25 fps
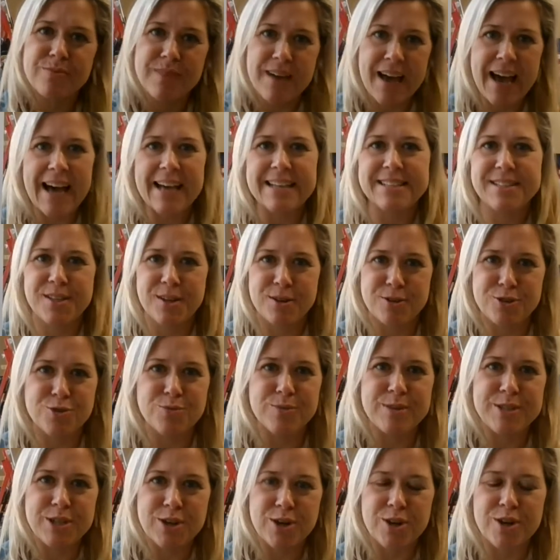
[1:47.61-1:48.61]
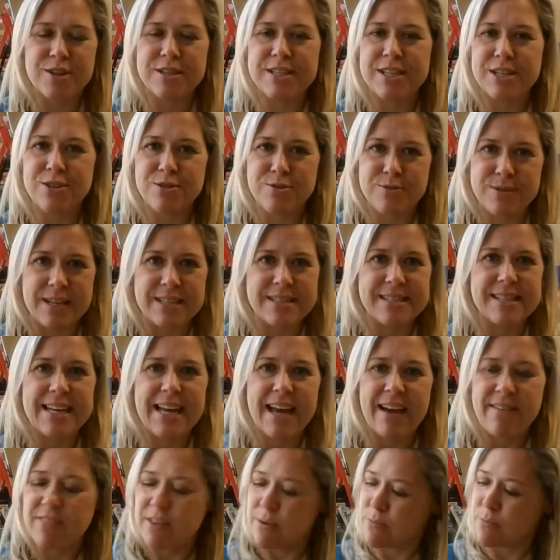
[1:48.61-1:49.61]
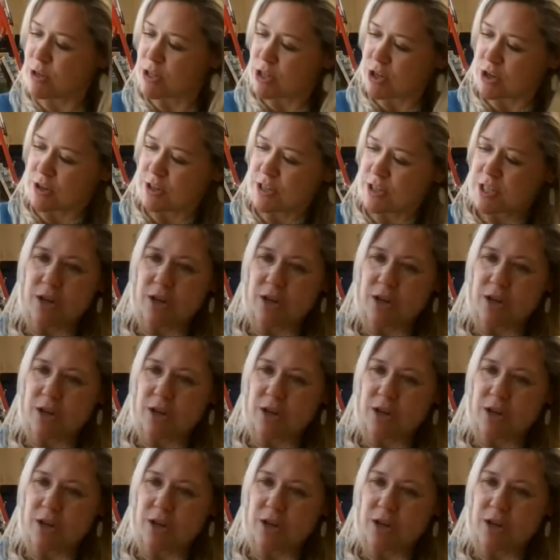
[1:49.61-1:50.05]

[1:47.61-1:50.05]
has those returned and who doesn't have them returned.